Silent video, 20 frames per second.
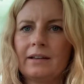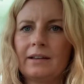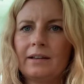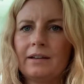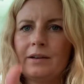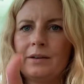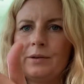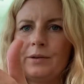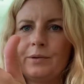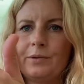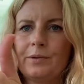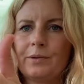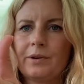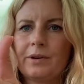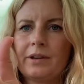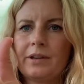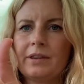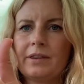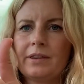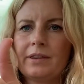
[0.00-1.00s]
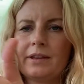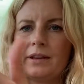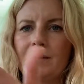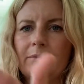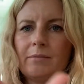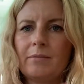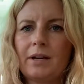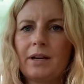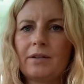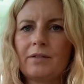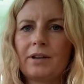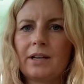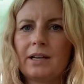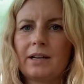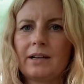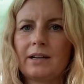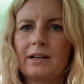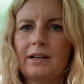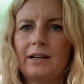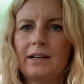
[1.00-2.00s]
North
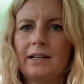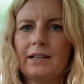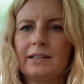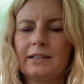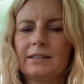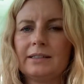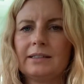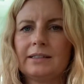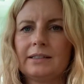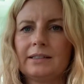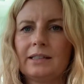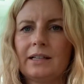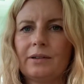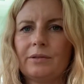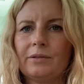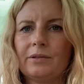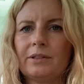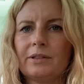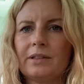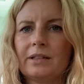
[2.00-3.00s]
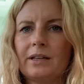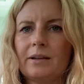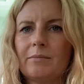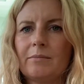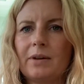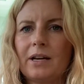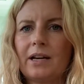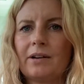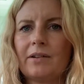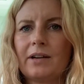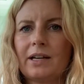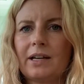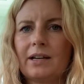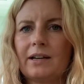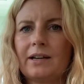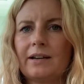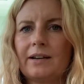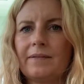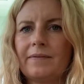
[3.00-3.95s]
America and South America.